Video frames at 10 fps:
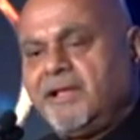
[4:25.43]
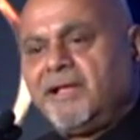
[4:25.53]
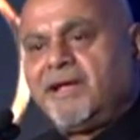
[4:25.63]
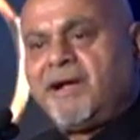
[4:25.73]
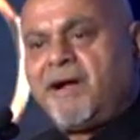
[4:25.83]

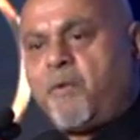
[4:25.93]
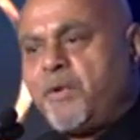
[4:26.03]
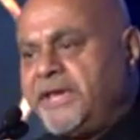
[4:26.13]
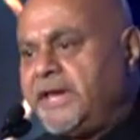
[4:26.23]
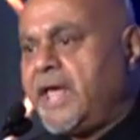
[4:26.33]
We need
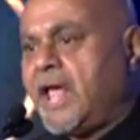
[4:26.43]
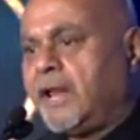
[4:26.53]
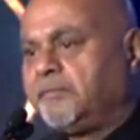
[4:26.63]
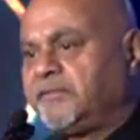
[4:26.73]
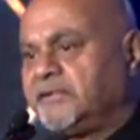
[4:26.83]
help
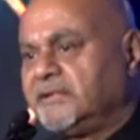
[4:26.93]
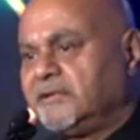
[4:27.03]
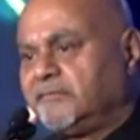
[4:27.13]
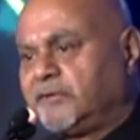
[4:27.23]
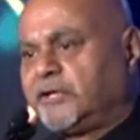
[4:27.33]
for the
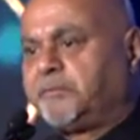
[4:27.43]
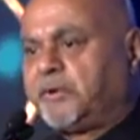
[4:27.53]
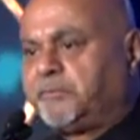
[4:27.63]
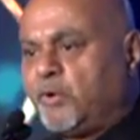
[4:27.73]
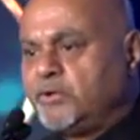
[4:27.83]

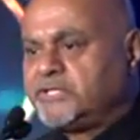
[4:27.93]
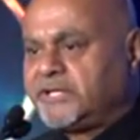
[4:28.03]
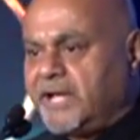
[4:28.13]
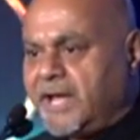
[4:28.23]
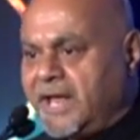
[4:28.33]
proposed
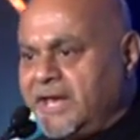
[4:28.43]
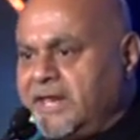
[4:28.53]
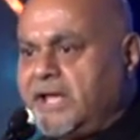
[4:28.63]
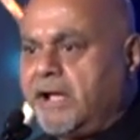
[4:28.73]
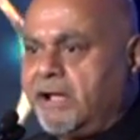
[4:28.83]
India
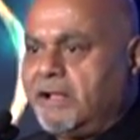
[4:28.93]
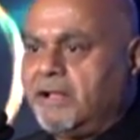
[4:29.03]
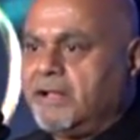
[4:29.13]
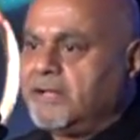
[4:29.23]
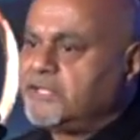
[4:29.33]

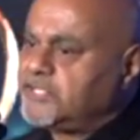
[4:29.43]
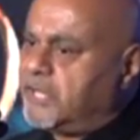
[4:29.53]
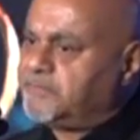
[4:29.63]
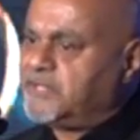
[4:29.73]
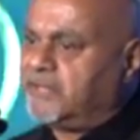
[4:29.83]
chapter
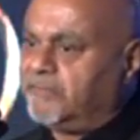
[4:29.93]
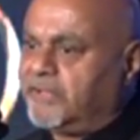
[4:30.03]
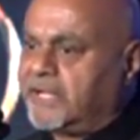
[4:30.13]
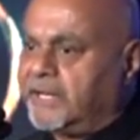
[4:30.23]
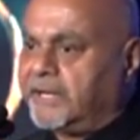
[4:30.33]
of the
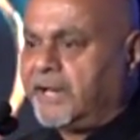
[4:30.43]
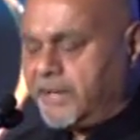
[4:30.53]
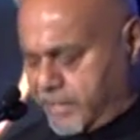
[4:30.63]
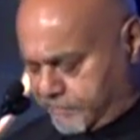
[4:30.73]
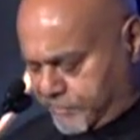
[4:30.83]
Canada-India
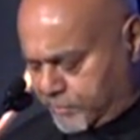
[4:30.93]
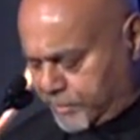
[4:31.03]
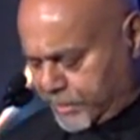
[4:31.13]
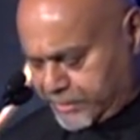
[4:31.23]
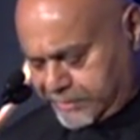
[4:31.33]

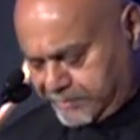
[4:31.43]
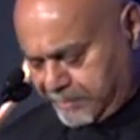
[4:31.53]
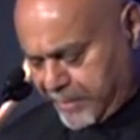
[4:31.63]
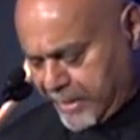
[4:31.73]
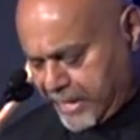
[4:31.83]
Foundation.
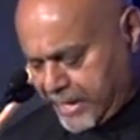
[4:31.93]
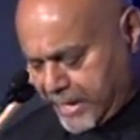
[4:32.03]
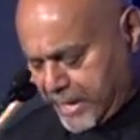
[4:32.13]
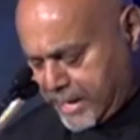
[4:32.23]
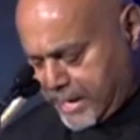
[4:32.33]

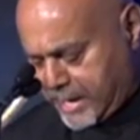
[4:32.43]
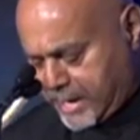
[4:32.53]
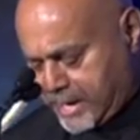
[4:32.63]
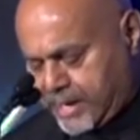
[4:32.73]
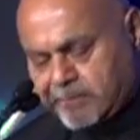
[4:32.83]

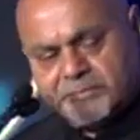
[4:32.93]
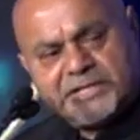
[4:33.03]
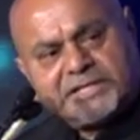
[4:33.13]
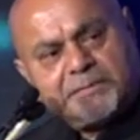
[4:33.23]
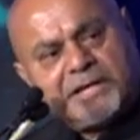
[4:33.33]
Mr.
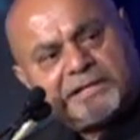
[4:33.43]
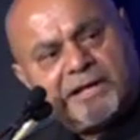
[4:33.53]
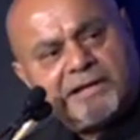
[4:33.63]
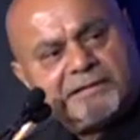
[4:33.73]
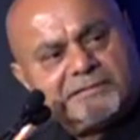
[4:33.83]
Mehta,
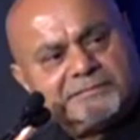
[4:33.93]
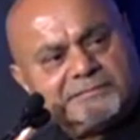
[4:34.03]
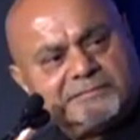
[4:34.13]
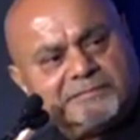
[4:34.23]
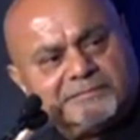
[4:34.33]

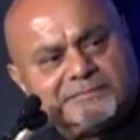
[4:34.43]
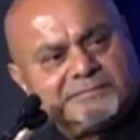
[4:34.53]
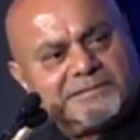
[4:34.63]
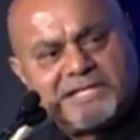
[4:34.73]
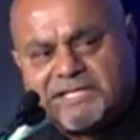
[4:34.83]

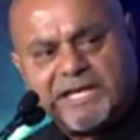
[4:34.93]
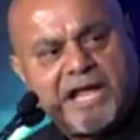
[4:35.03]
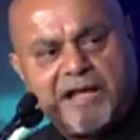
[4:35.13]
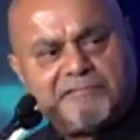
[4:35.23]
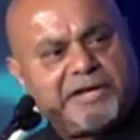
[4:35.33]
CIF
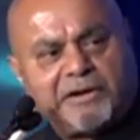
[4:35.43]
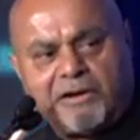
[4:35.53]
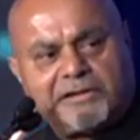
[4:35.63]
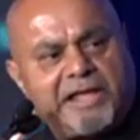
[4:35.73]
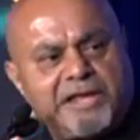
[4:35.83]
cannot thank
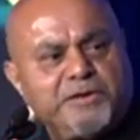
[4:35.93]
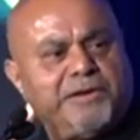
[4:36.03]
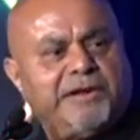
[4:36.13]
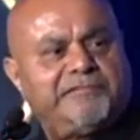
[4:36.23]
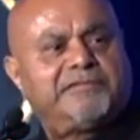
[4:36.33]
you enough.
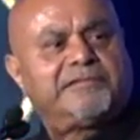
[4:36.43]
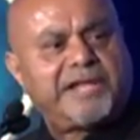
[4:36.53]
Thank you.